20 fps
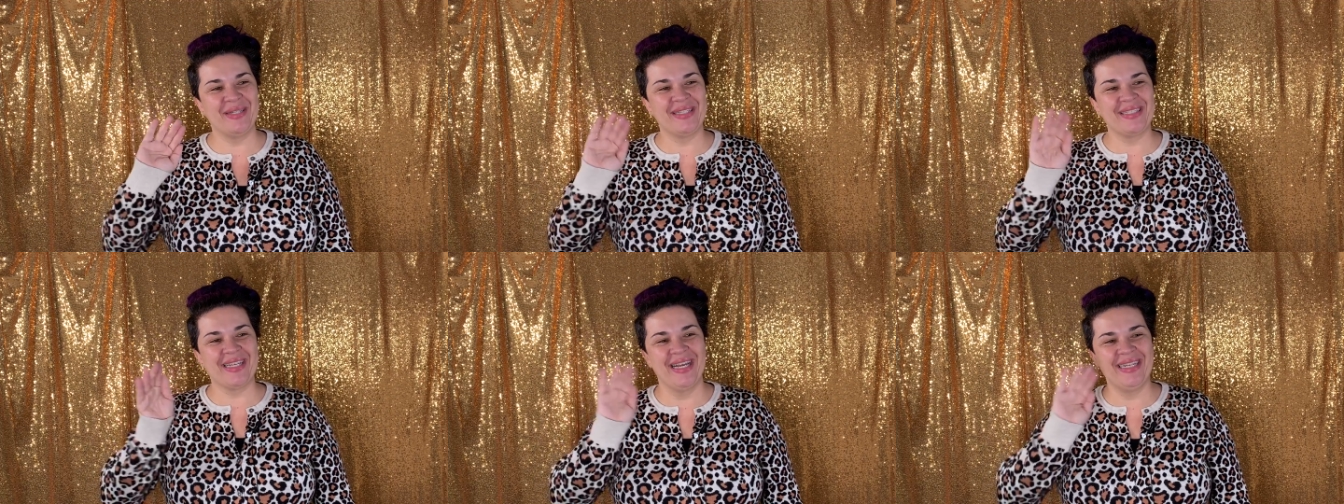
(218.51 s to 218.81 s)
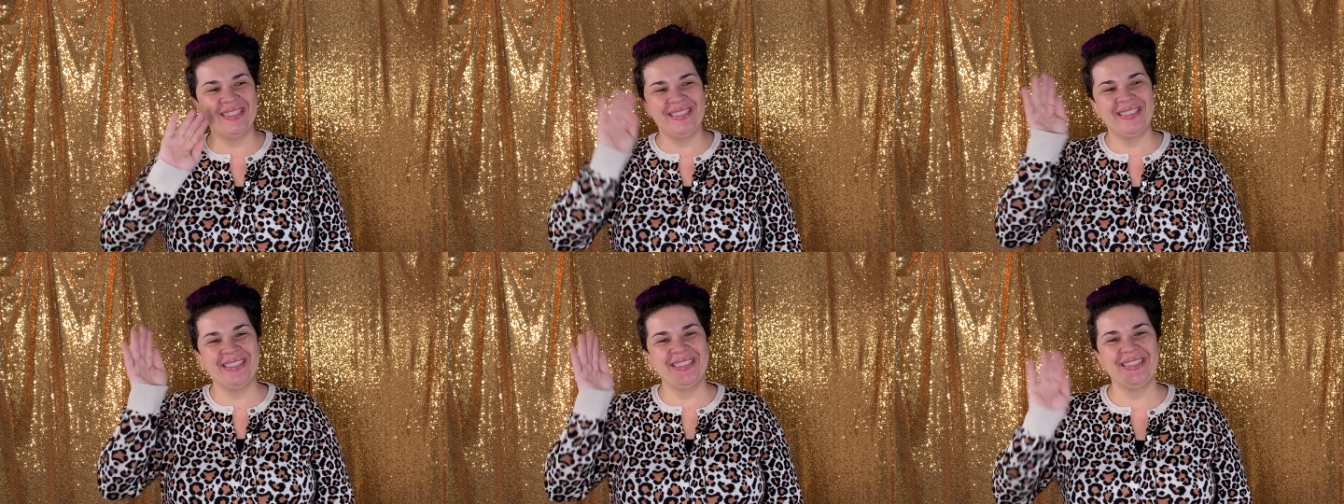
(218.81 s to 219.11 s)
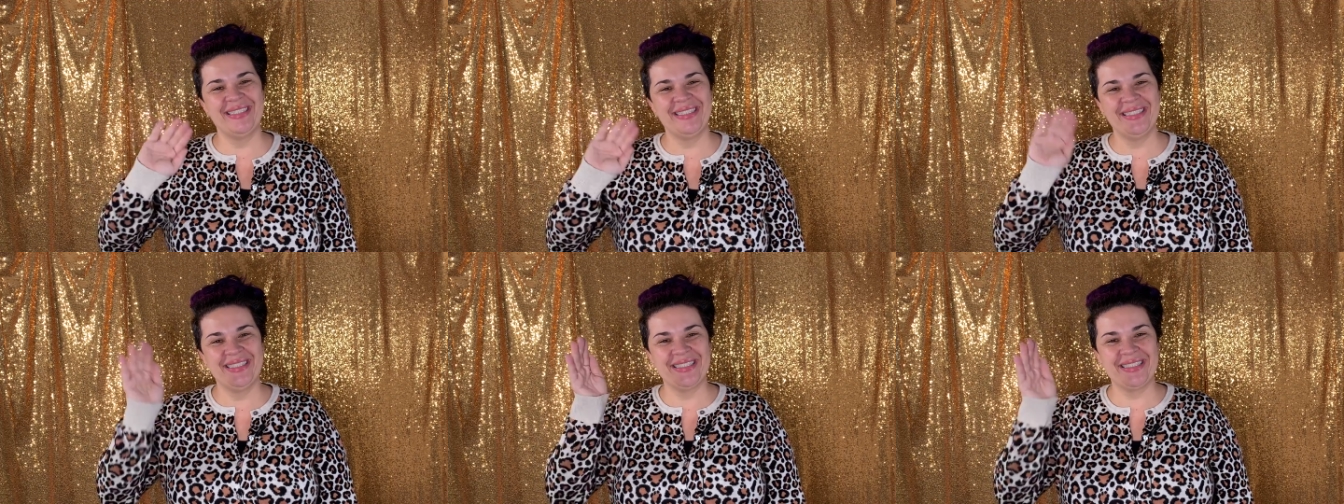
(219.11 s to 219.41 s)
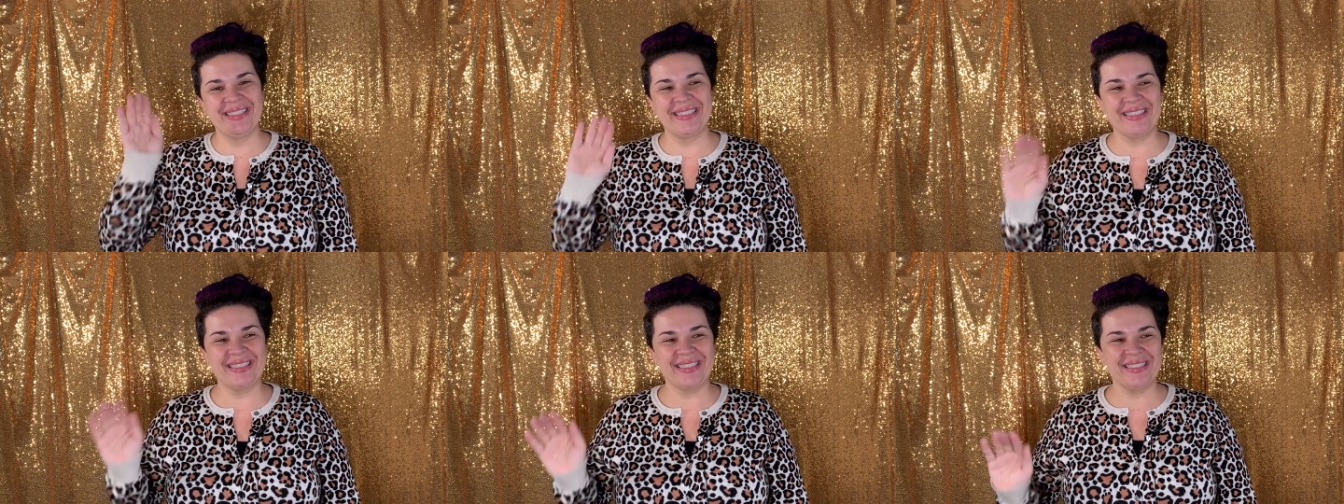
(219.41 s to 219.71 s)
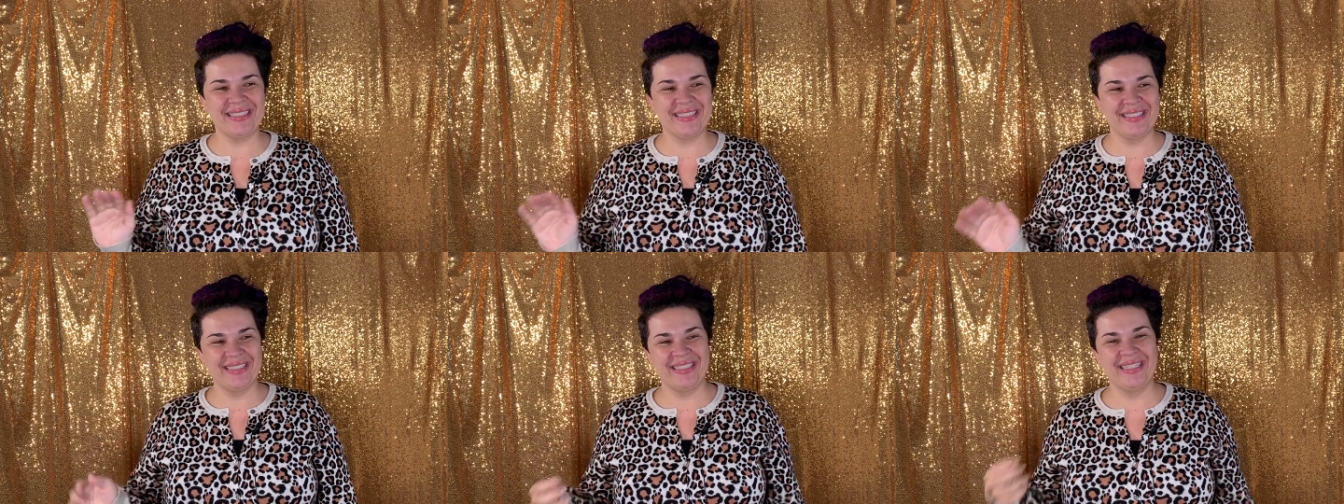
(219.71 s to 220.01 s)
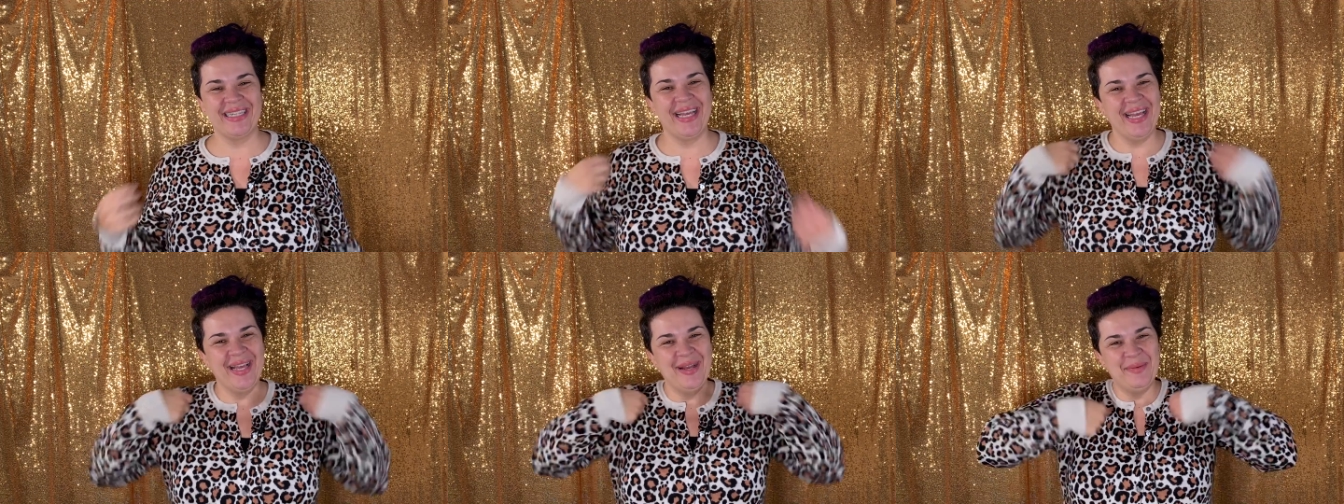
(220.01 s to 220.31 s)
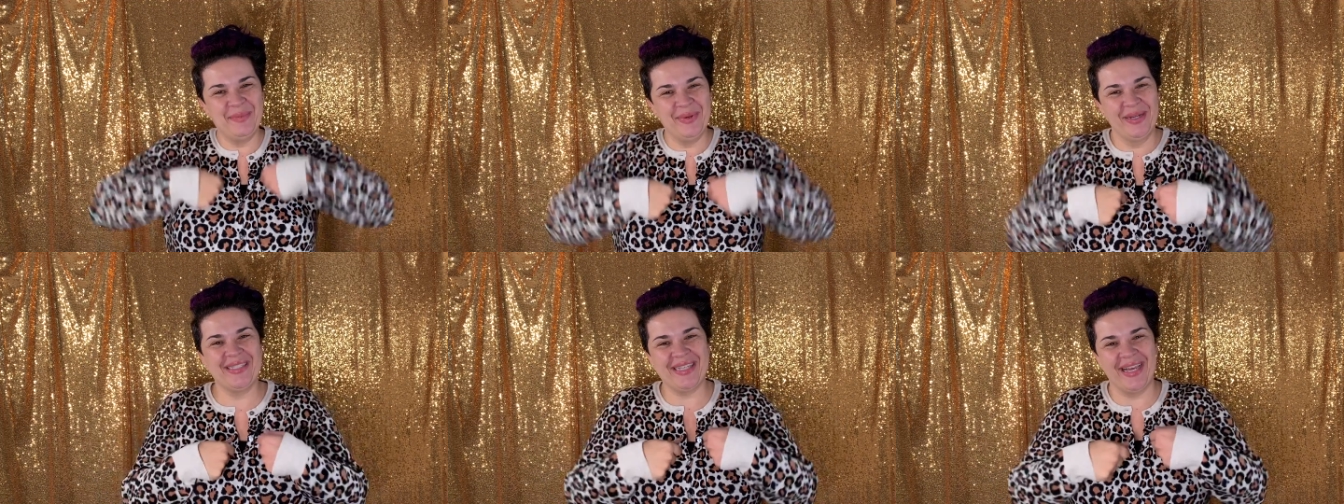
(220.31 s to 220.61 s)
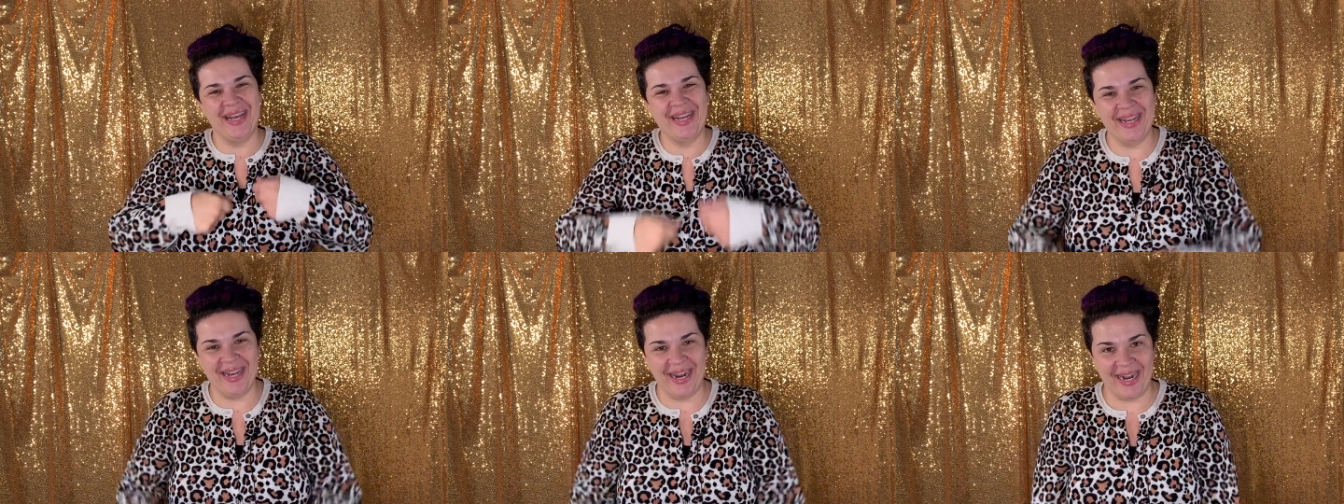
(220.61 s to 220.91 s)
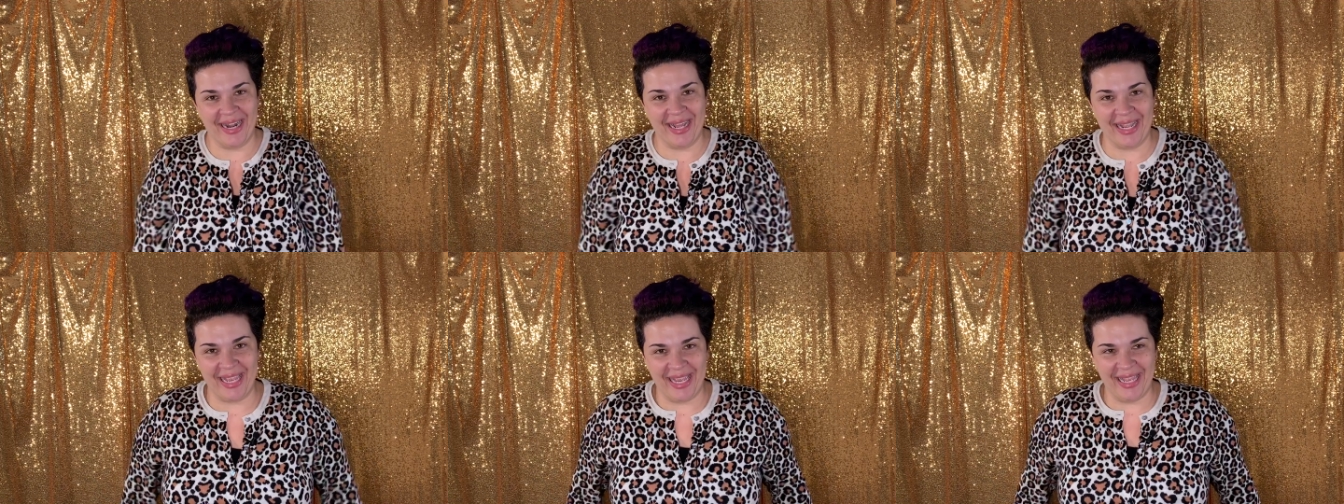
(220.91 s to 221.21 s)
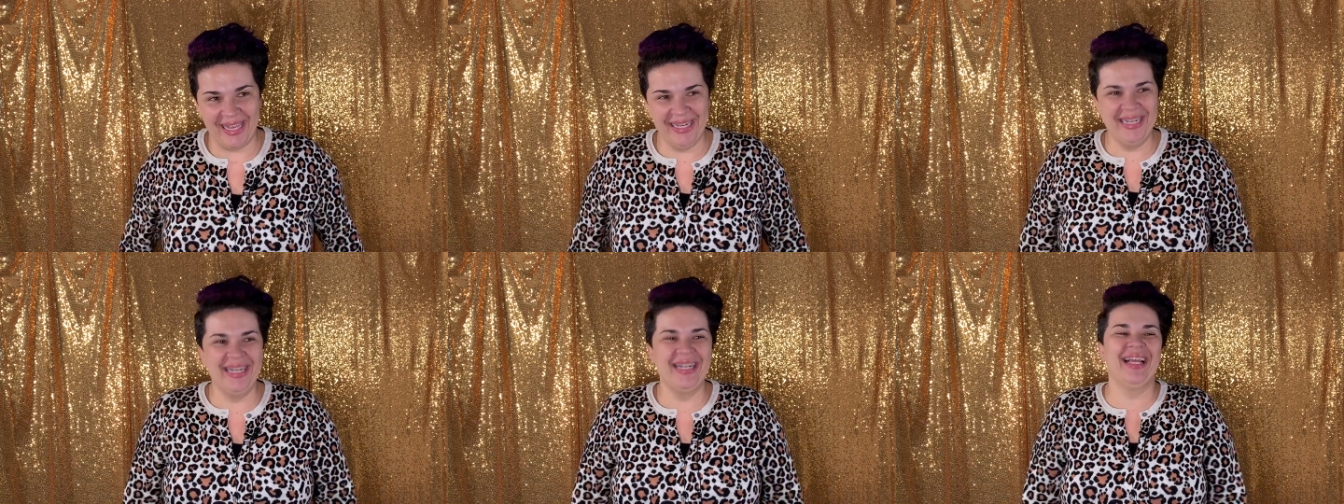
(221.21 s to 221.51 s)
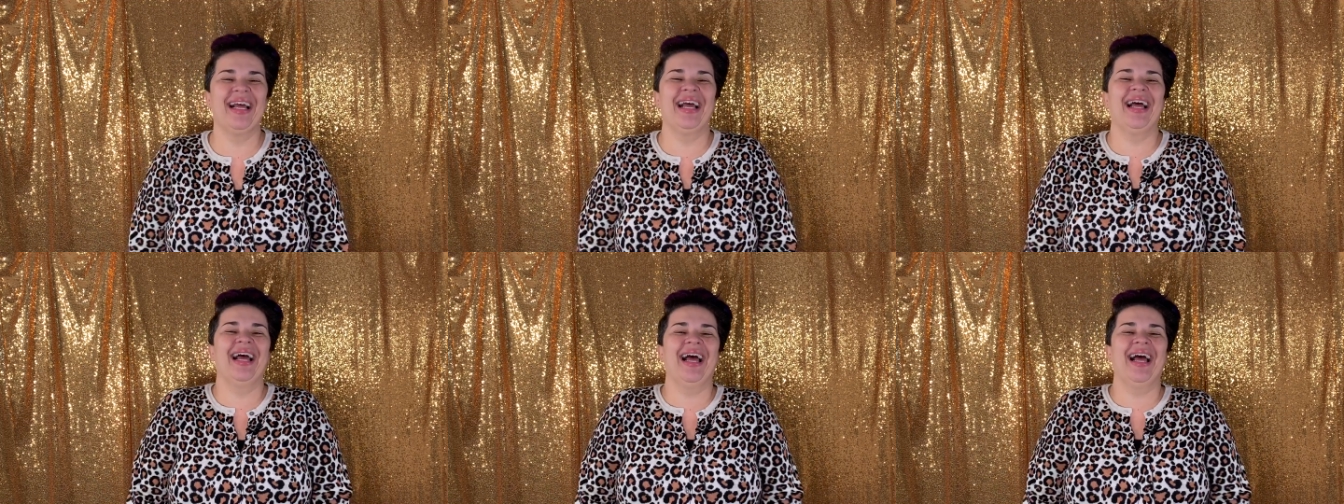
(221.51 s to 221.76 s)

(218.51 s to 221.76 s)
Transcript: puts on shoes. Puts on cardigan.